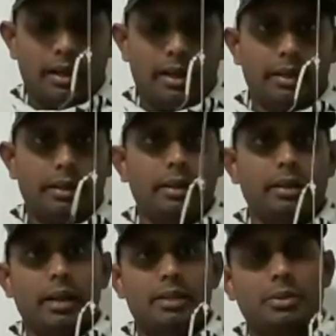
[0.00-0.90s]
And uh,
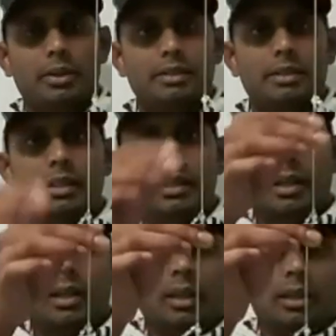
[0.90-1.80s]
as you can see,
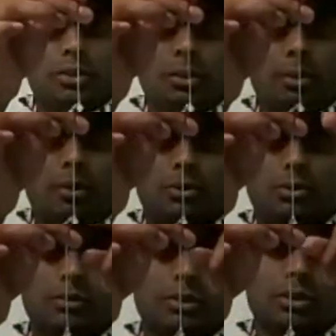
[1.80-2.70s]
your power
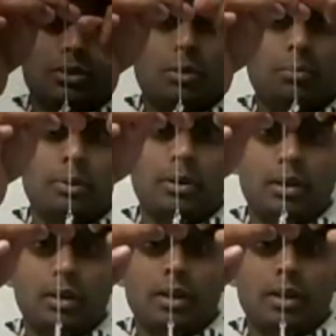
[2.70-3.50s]
source on the top.